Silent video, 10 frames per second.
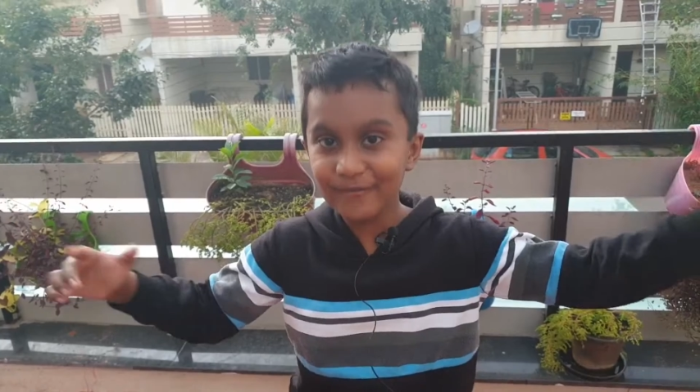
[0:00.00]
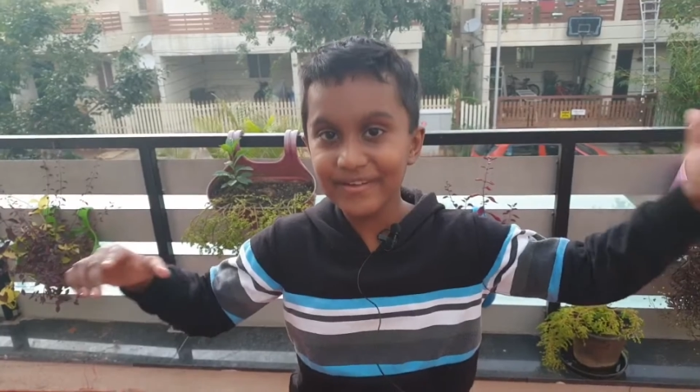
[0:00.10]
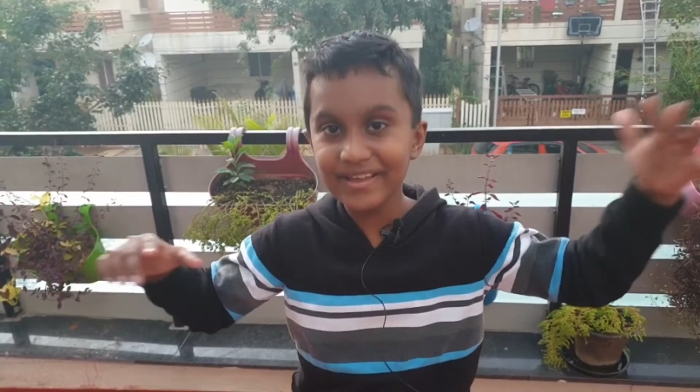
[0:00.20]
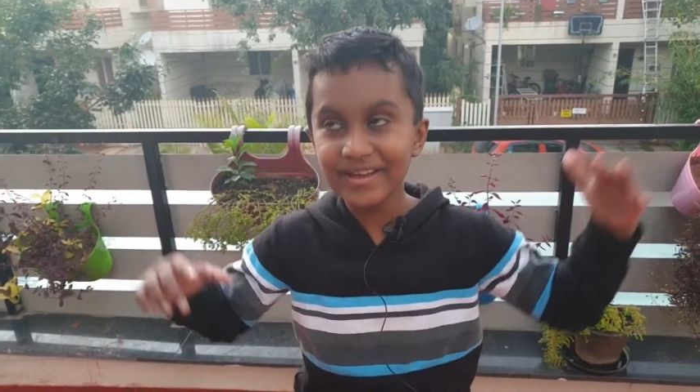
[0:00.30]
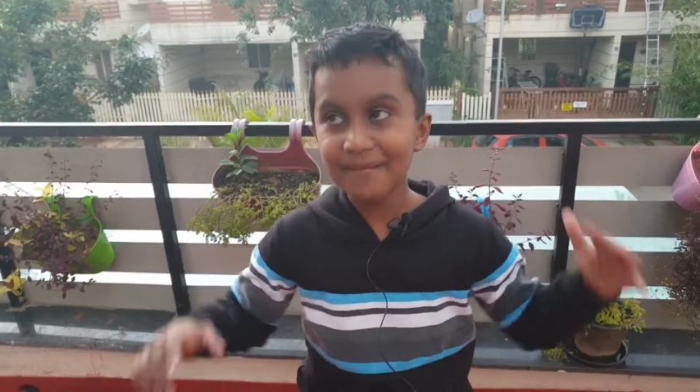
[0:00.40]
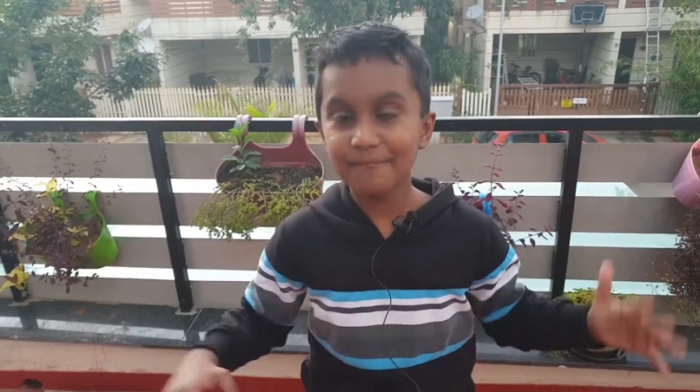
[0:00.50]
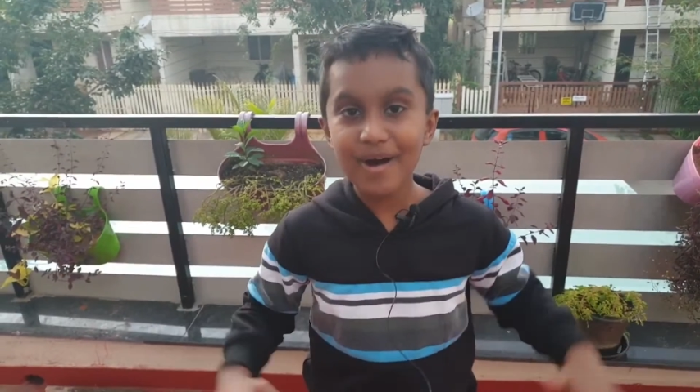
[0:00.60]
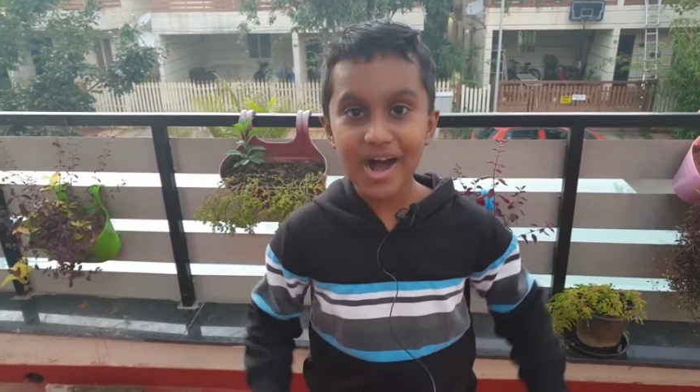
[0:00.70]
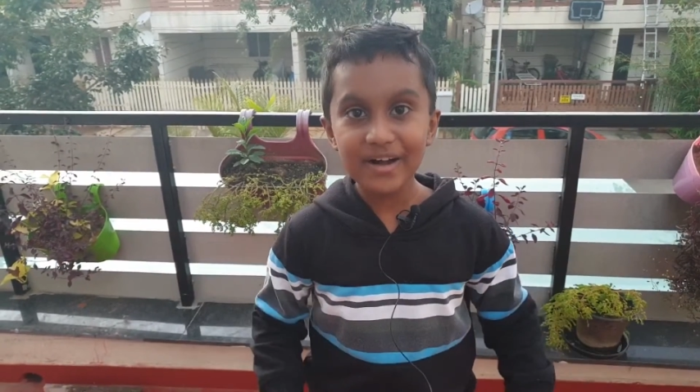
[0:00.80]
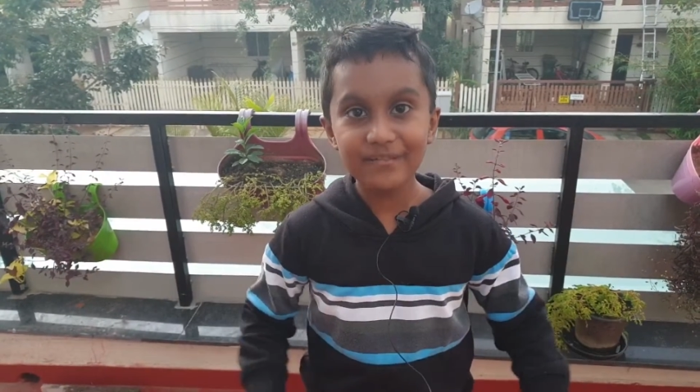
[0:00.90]
we
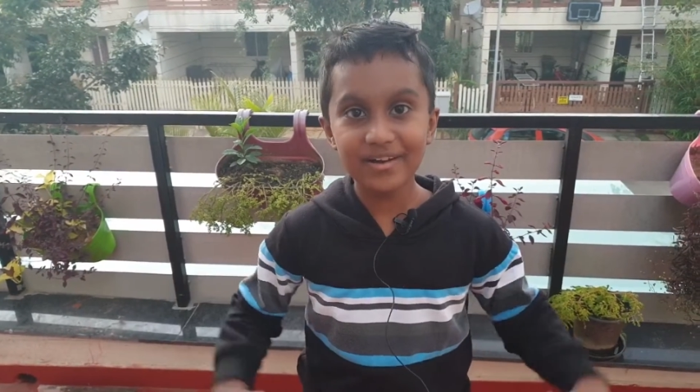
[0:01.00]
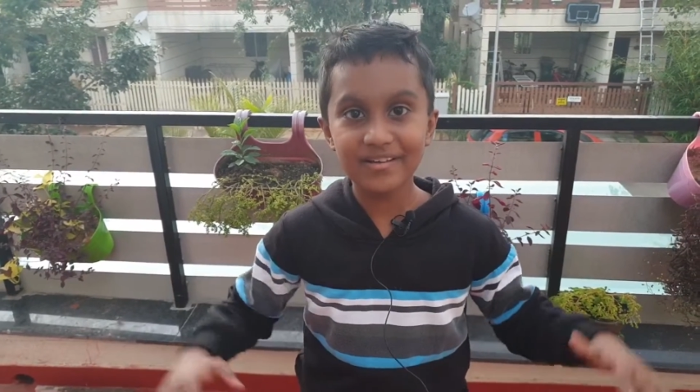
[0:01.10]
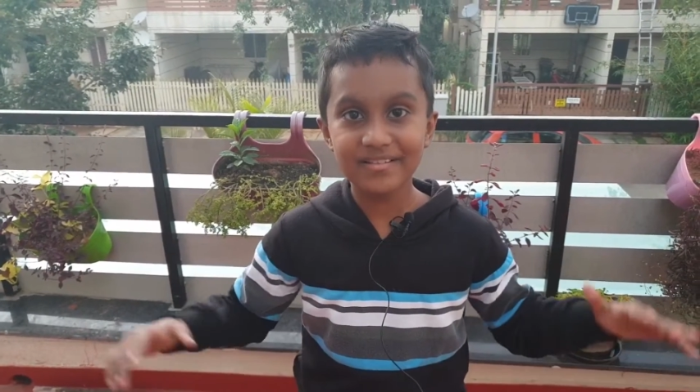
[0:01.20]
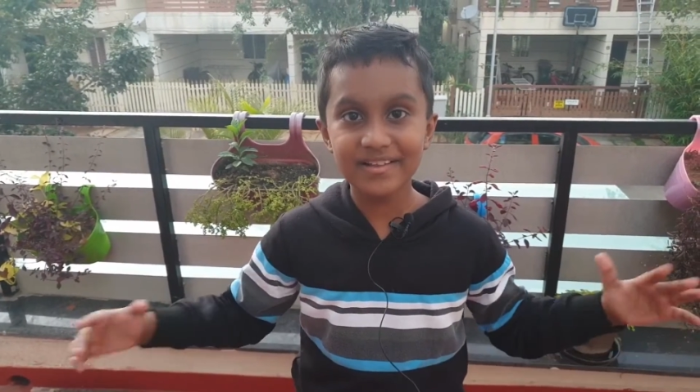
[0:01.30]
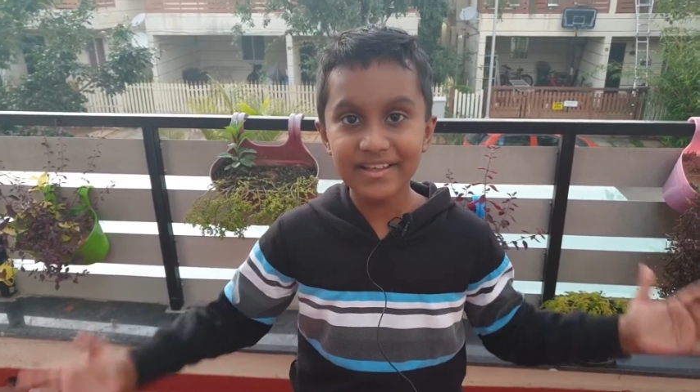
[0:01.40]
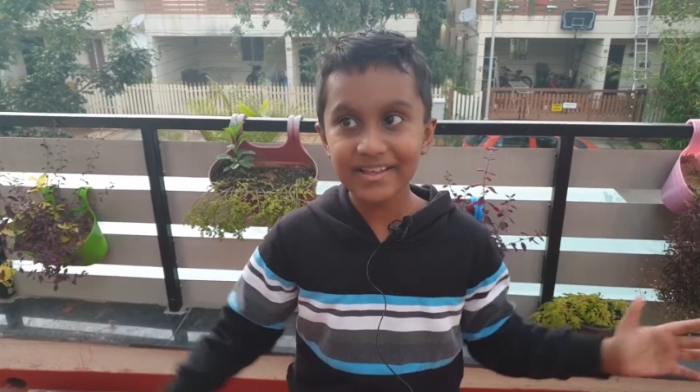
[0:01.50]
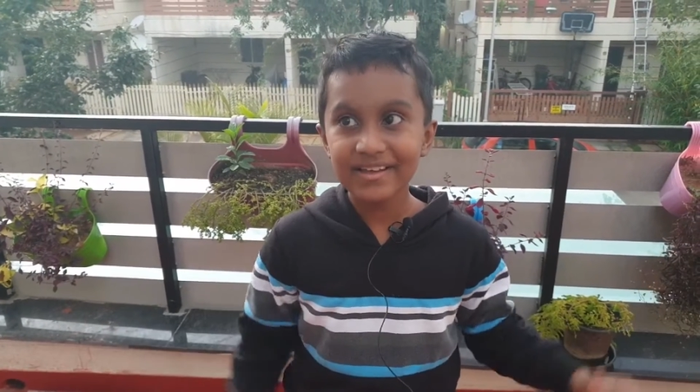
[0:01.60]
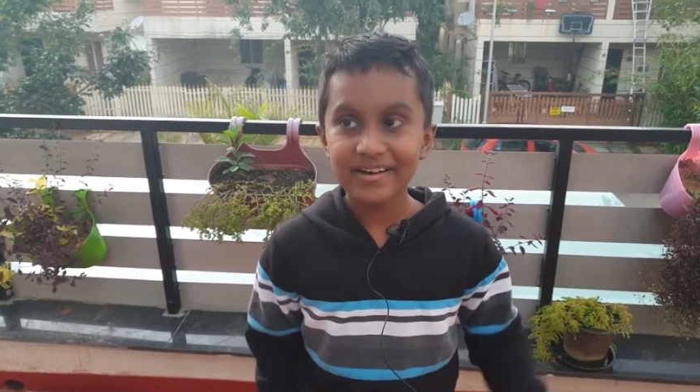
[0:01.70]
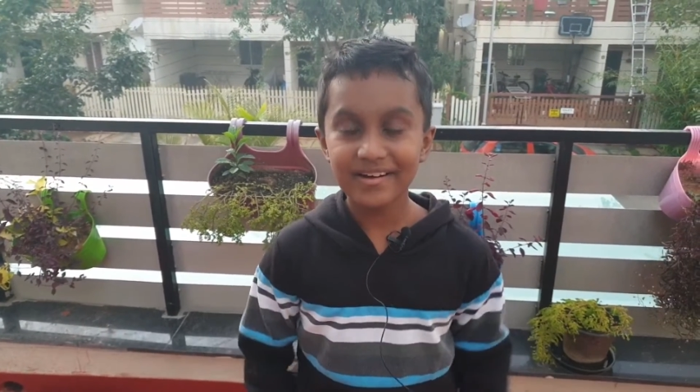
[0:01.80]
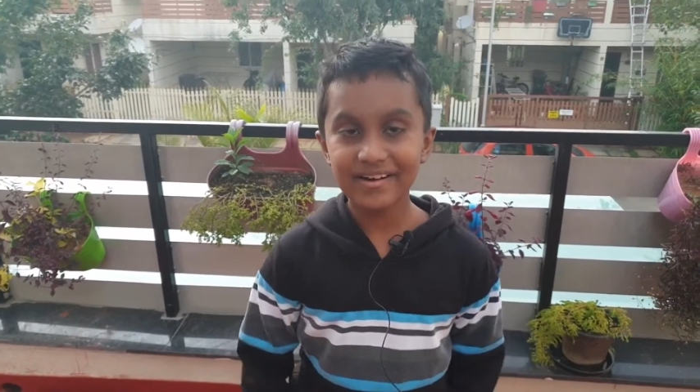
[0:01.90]
marvelously
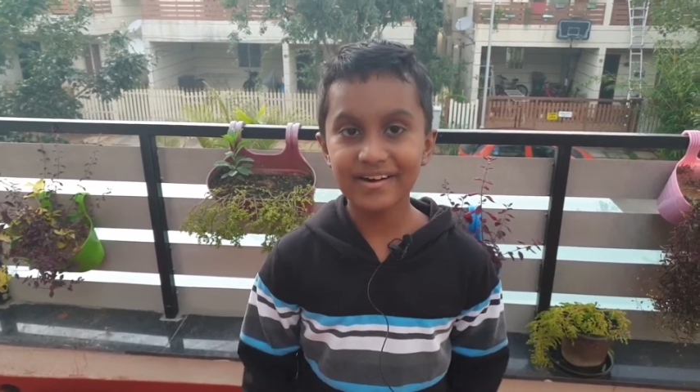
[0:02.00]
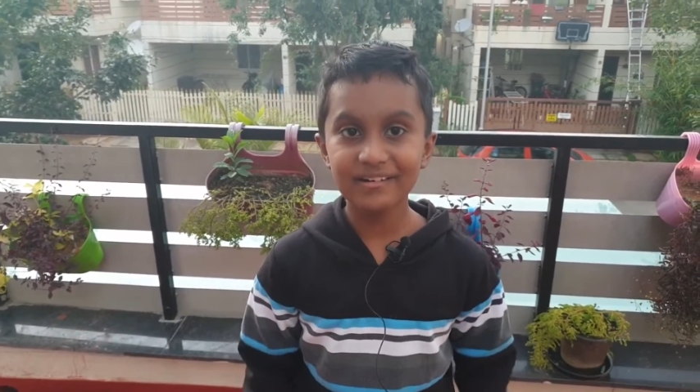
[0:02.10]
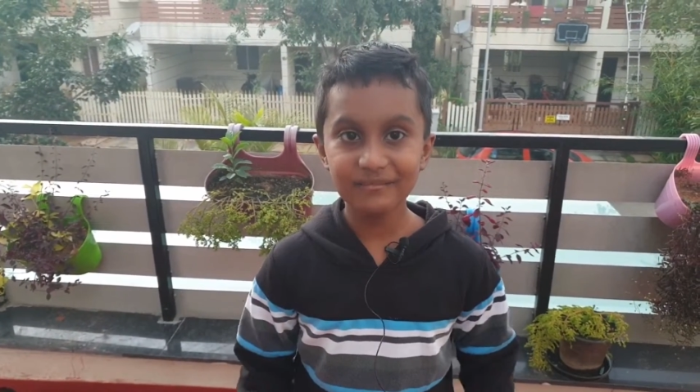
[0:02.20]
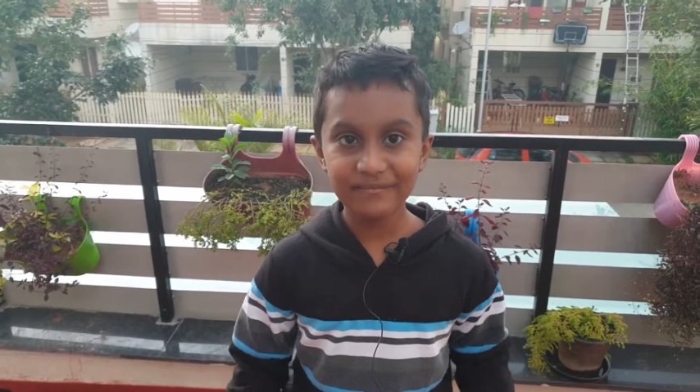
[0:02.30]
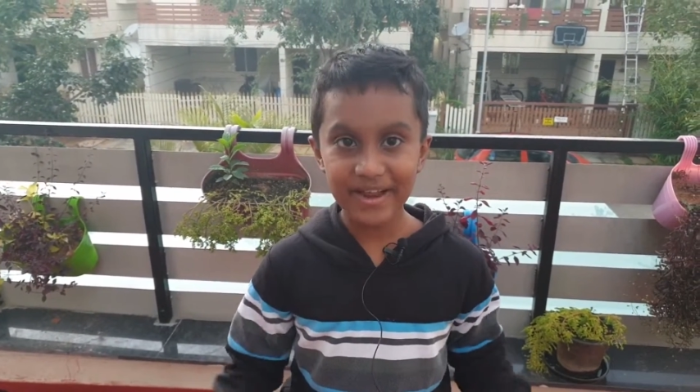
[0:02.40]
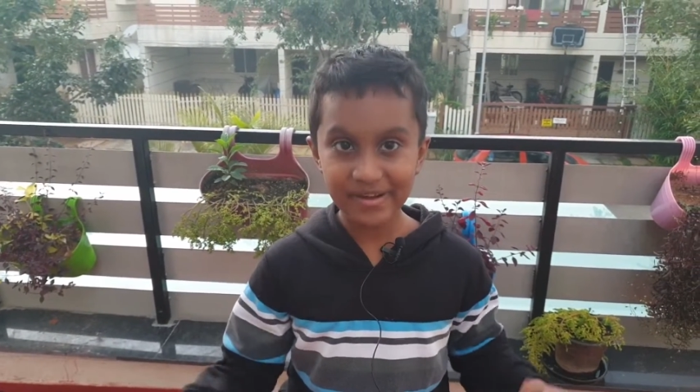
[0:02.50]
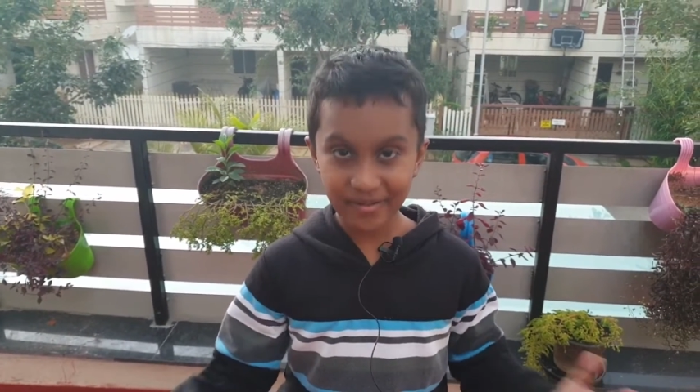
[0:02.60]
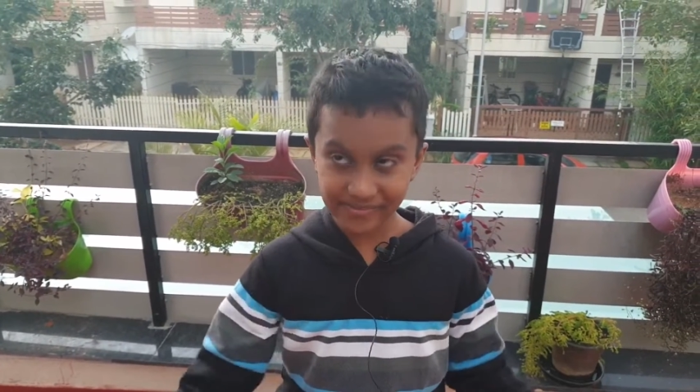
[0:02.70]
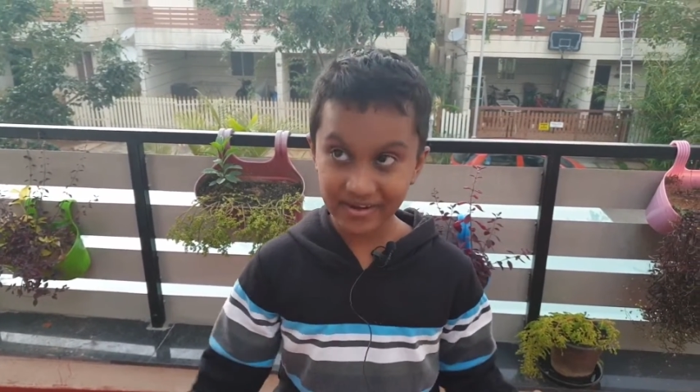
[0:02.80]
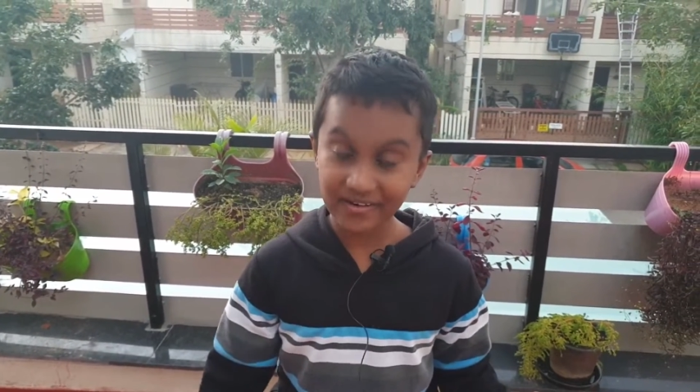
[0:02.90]
went
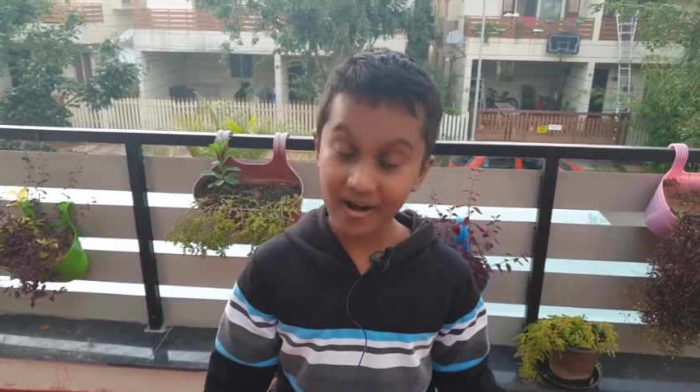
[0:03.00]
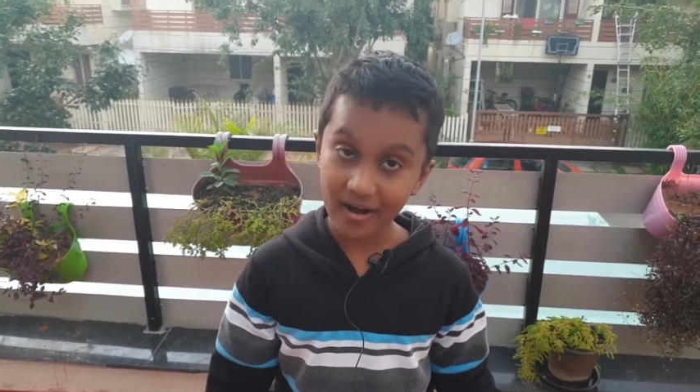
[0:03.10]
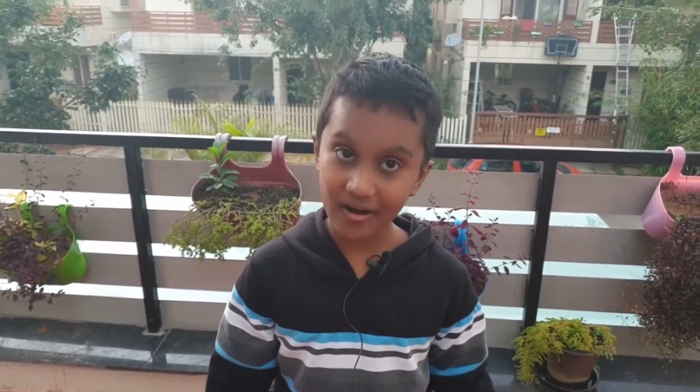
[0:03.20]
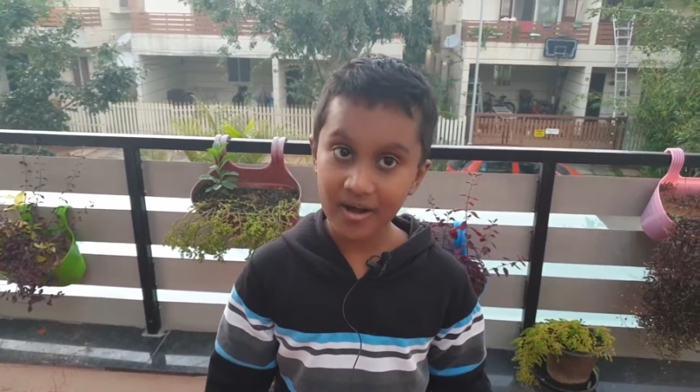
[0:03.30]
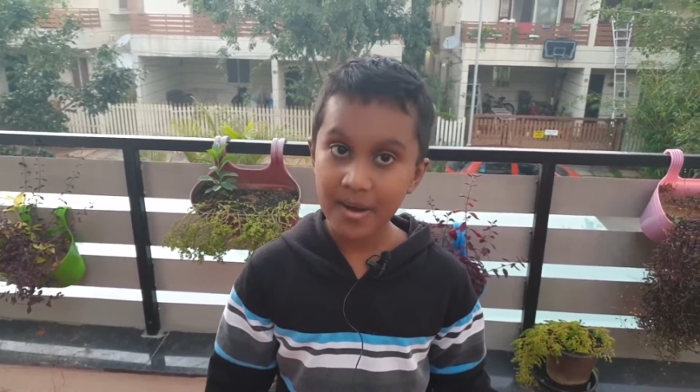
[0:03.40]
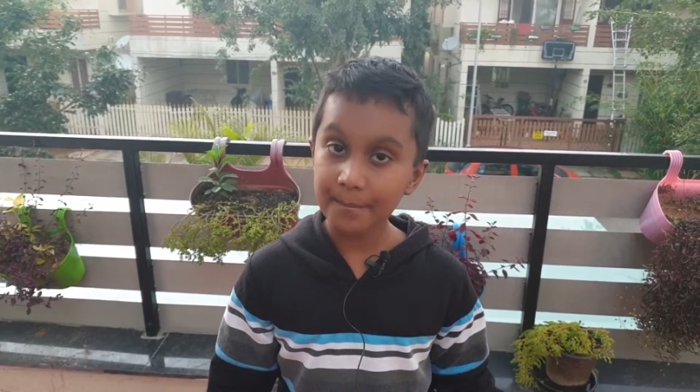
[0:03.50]
on that car,